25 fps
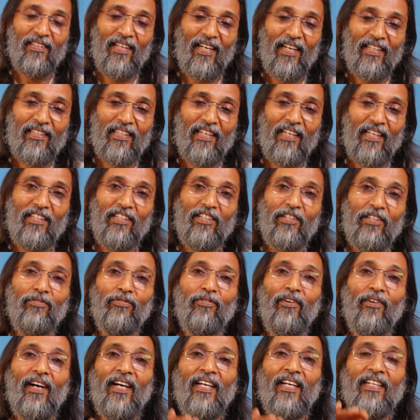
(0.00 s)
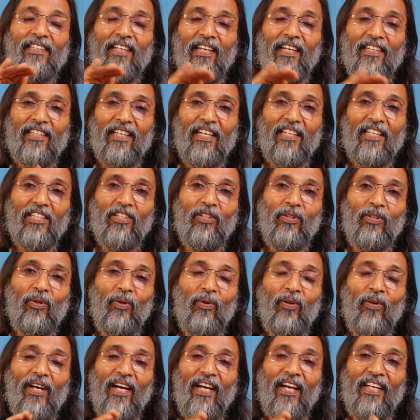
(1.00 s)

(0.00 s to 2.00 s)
that can refine, that can grow,